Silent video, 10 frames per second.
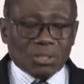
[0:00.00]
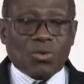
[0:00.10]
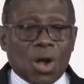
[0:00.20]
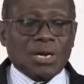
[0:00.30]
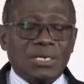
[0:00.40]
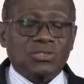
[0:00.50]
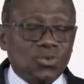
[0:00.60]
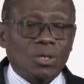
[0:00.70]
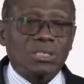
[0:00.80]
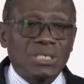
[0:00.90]
God is
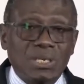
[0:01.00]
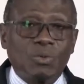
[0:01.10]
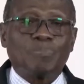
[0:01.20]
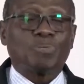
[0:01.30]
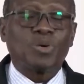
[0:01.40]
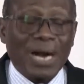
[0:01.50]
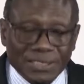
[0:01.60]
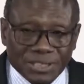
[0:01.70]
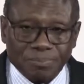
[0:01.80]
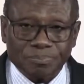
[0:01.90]
not dealing with
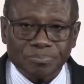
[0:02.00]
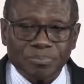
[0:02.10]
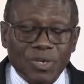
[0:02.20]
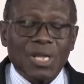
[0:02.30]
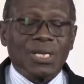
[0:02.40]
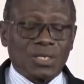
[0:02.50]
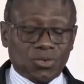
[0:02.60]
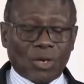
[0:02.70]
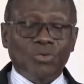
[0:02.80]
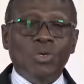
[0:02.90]
pluralism. He's
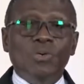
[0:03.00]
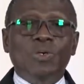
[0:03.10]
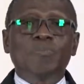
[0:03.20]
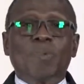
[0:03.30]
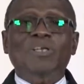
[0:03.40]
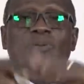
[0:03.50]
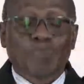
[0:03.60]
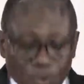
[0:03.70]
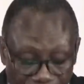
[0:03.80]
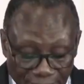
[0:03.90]
not dealing with
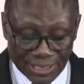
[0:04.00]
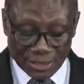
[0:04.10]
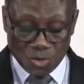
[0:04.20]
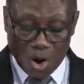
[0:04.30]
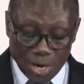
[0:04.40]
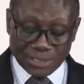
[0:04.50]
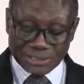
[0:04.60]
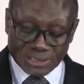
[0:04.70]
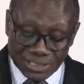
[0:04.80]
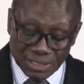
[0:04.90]
multiple realities. God is
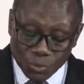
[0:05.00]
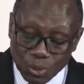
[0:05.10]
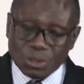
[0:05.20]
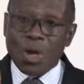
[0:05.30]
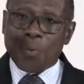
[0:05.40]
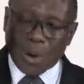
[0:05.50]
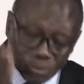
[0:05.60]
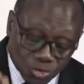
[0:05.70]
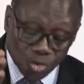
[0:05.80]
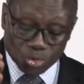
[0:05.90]
dealing with
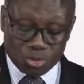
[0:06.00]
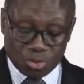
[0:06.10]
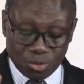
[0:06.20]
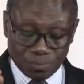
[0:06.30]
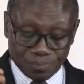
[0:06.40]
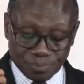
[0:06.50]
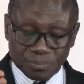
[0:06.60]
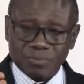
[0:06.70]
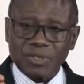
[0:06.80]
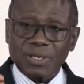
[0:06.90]
one truth.
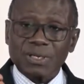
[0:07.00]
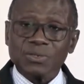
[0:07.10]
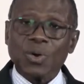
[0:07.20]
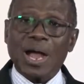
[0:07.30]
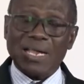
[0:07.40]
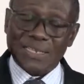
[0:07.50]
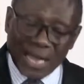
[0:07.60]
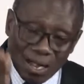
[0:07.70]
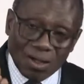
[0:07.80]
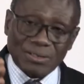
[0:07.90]
You are either
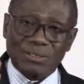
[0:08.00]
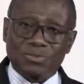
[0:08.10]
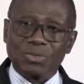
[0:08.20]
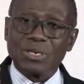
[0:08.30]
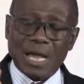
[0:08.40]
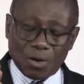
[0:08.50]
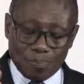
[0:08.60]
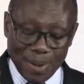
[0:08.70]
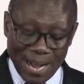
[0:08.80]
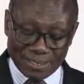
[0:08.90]
on the narrow
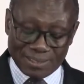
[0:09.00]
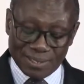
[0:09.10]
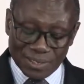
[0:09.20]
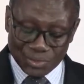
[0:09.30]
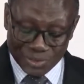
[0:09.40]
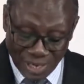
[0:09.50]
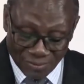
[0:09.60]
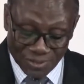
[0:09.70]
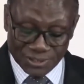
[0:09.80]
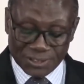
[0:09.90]
path to
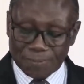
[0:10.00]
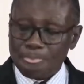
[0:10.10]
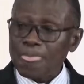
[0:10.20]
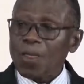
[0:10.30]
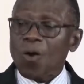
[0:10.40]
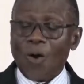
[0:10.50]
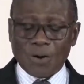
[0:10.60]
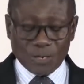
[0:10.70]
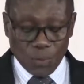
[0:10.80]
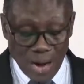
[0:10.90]
salvation or
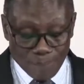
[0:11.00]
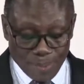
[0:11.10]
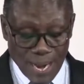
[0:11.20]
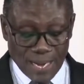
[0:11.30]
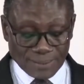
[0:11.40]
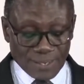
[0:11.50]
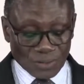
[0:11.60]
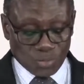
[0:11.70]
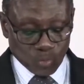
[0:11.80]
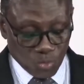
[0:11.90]
on the wide path
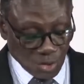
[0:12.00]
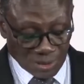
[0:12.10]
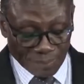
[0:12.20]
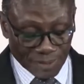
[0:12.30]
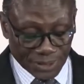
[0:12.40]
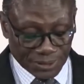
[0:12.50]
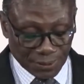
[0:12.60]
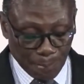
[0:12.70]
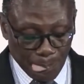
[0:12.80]
to condemnation.